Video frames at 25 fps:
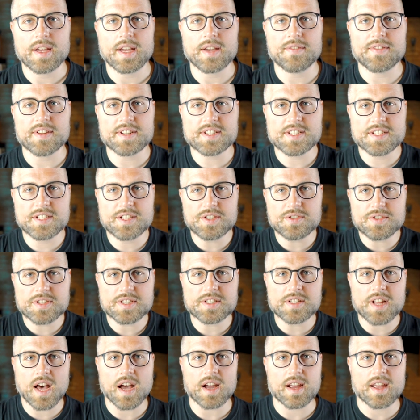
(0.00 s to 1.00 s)
If it's too
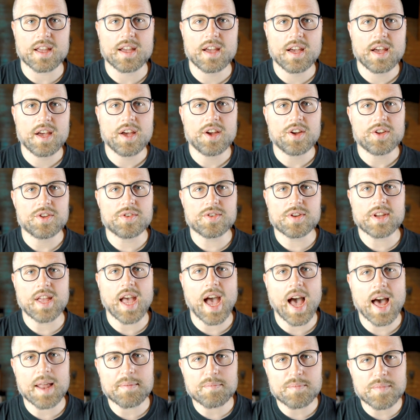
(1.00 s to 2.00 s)
snug, you
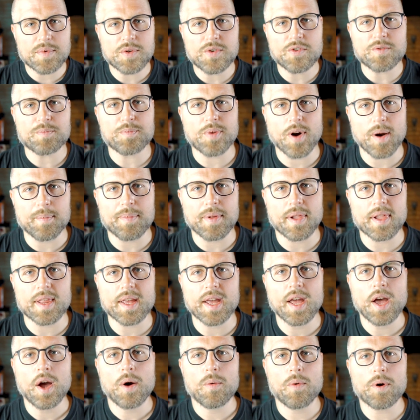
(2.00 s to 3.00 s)
can't move properly,